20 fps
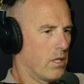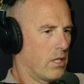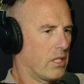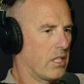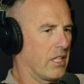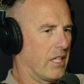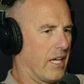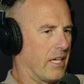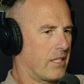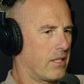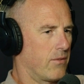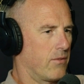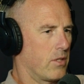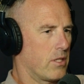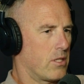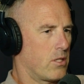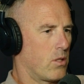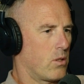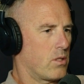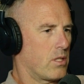collectively
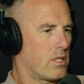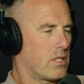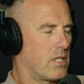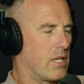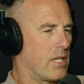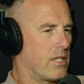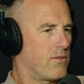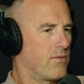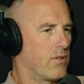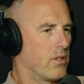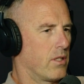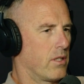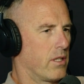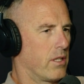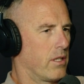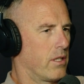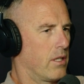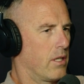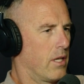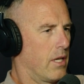so successful,
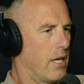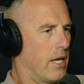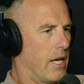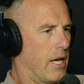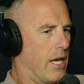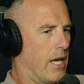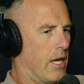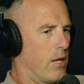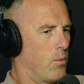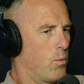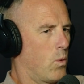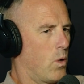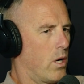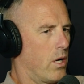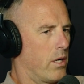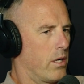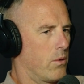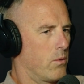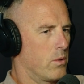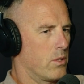and
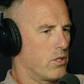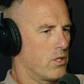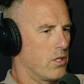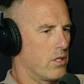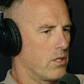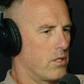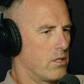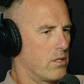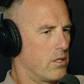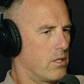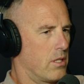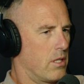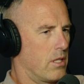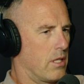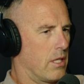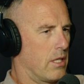one, it was just